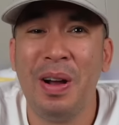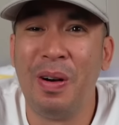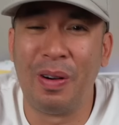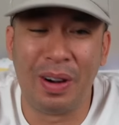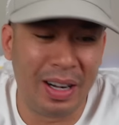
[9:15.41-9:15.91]

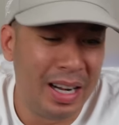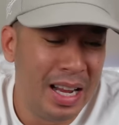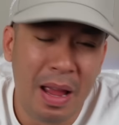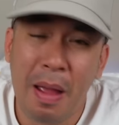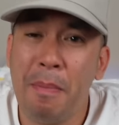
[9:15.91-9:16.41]
or
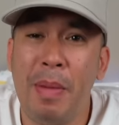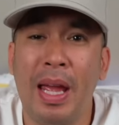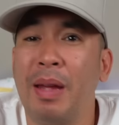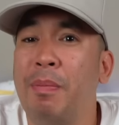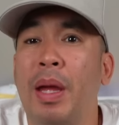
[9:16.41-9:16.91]

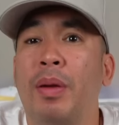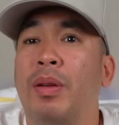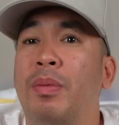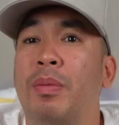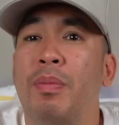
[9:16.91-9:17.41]
may, may,
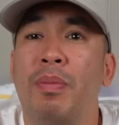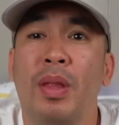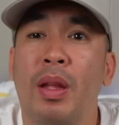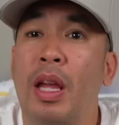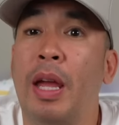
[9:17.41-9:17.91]

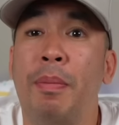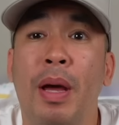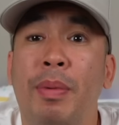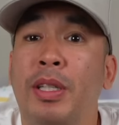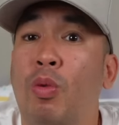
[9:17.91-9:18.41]
it
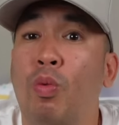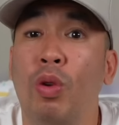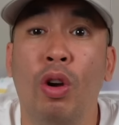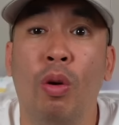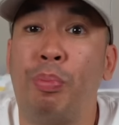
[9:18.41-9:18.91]
better be some
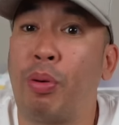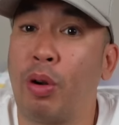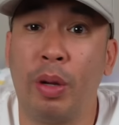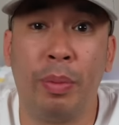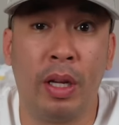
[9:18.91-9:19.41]
real
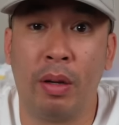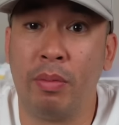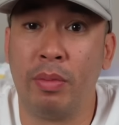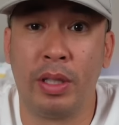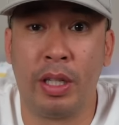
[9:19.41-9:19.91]

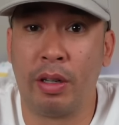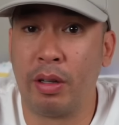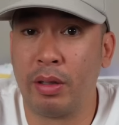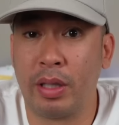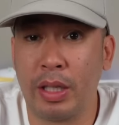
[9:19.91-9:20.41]
premium
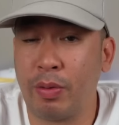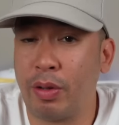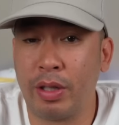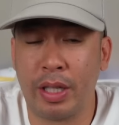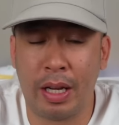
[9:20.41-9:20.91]
materials. That's what
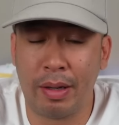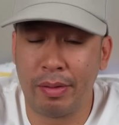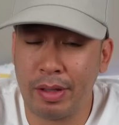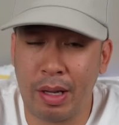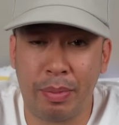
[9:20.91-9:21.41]
they're saying.
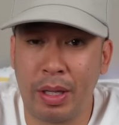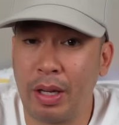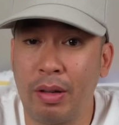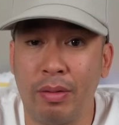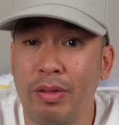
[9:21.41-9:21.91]

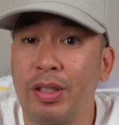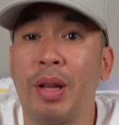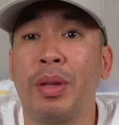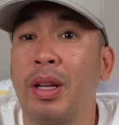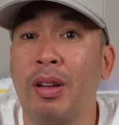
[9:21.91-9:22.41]
Something,
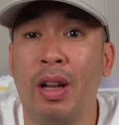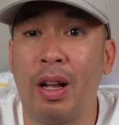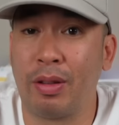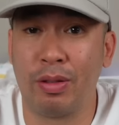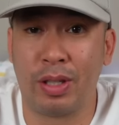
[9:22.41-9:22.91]
something
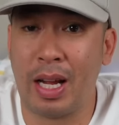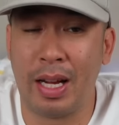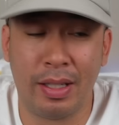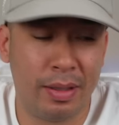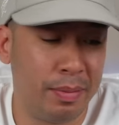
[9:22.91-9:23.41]
along those
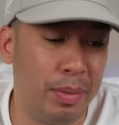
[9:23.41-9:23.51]
lines.